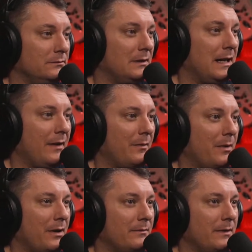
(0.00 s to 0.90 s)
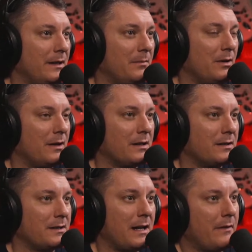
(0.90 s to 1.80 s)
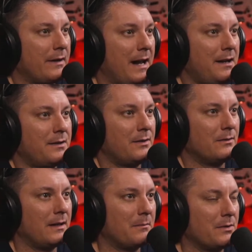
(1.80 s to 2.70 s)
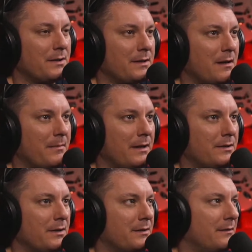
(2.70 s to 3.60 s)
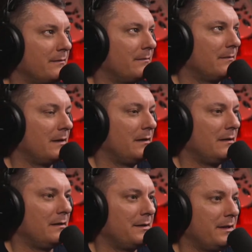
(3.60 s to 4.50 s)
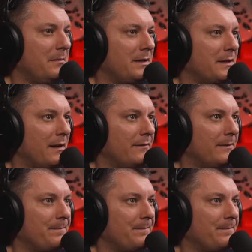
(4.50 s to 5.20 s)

I haven't bought any plugins because I haven't had to. Like most of these companies just send me stuff,